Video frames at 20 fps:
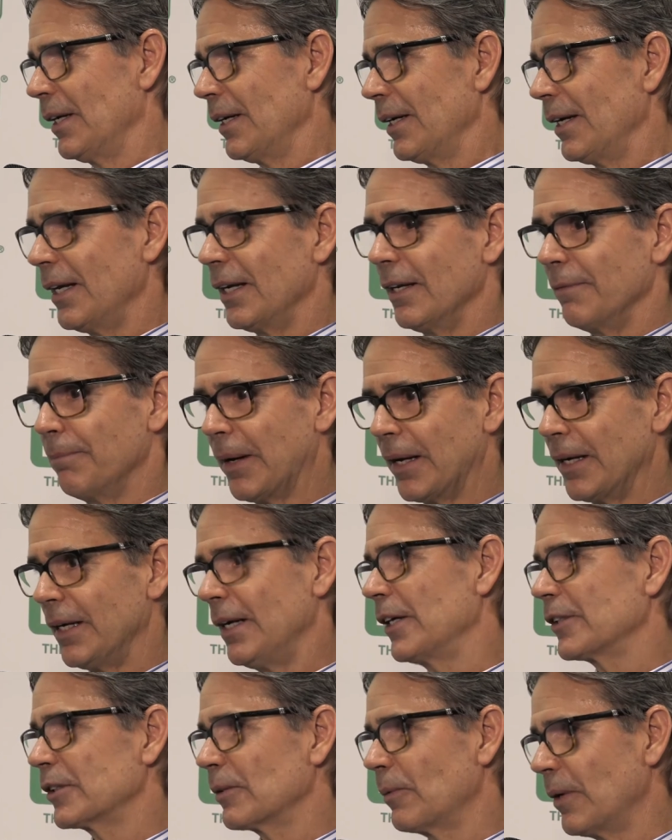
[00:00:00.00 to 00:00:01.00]
And if Betty
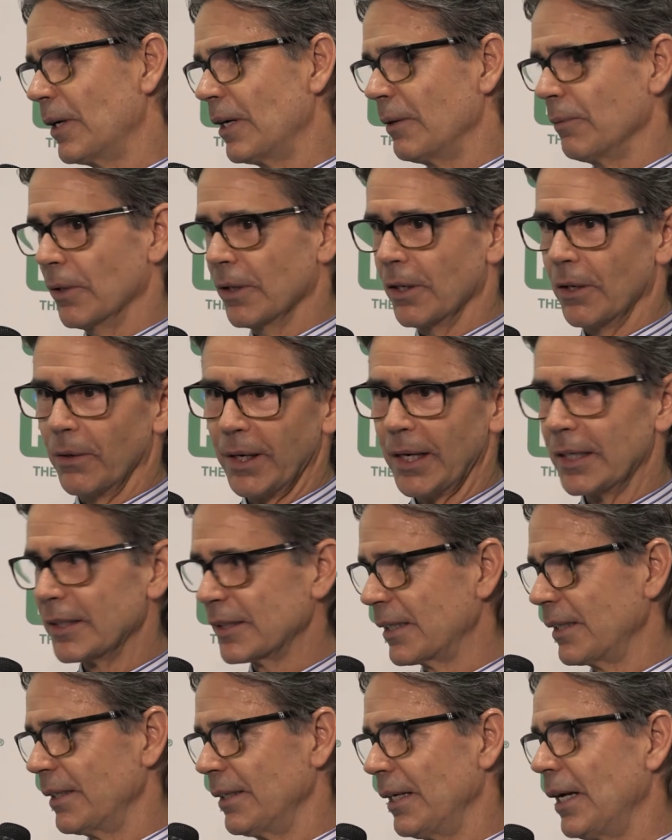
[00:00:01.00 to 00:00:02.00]
doesn't want it, we'll go
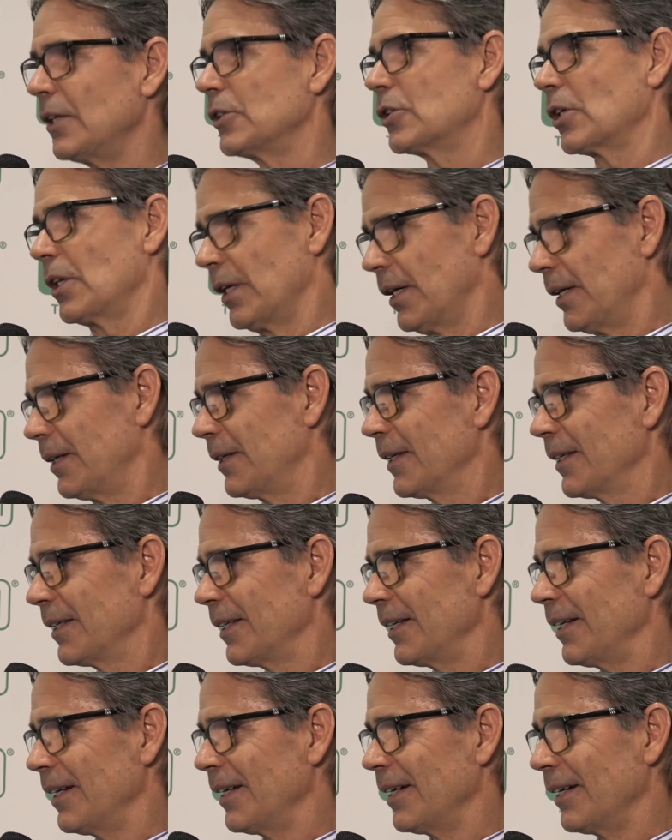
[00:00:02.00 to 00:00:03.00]
ask Angela
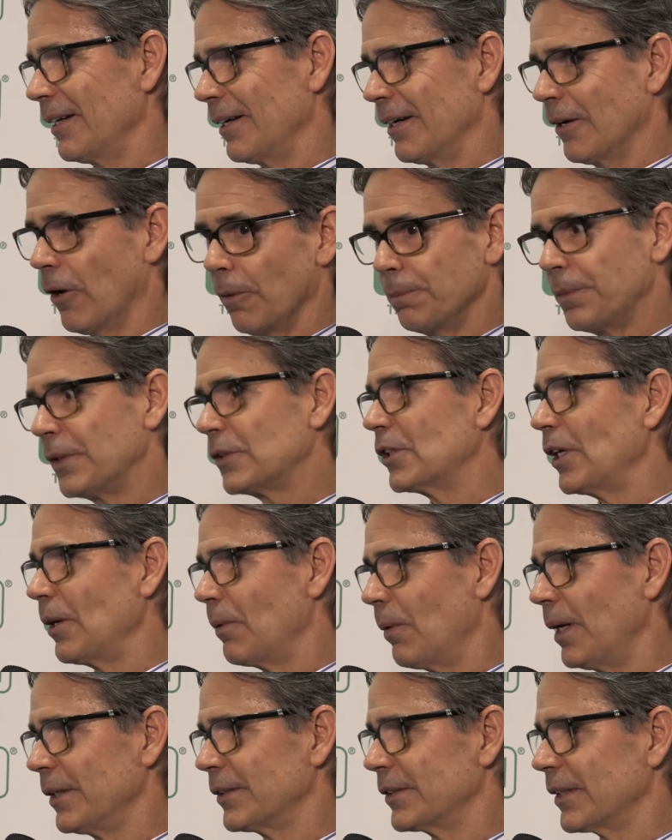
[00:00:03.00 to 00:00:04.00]
and hope that she
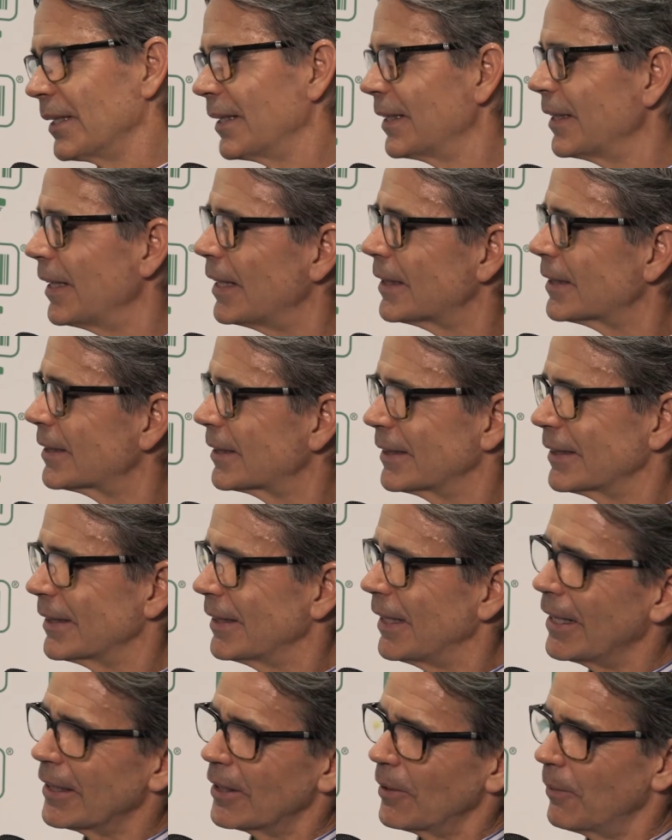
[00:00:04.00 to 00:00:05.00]
wants it. And that's
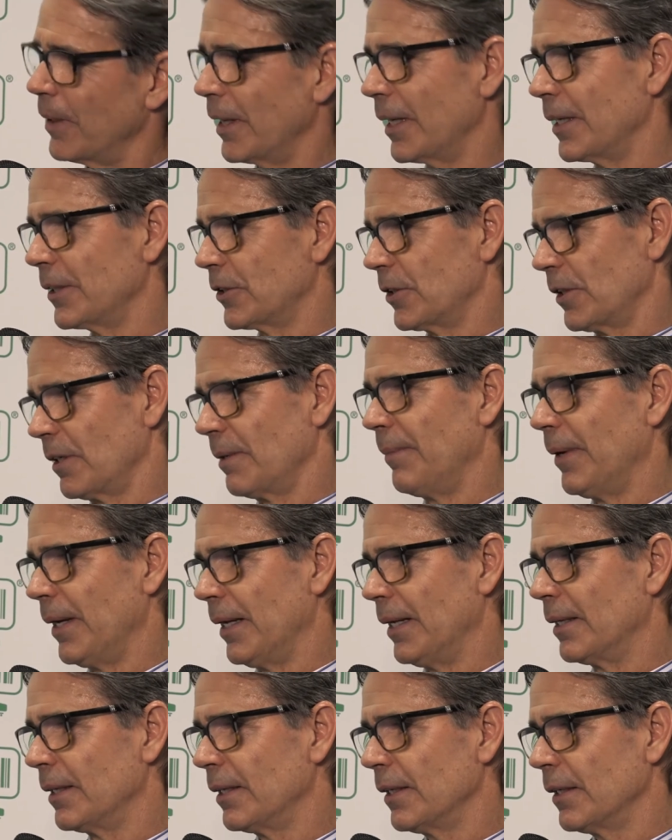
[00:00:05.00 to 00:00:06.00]
not the way it should
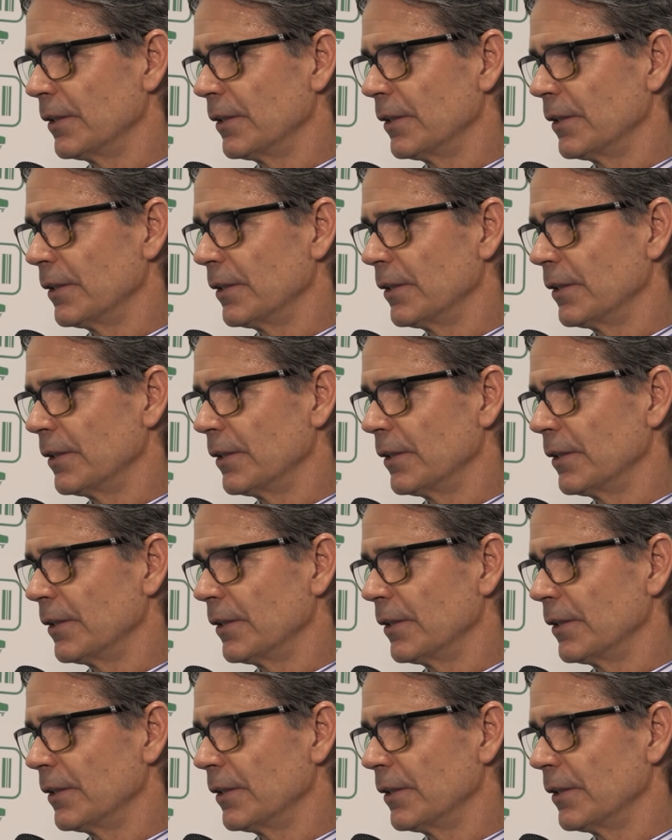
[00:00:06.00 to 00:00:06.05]
be.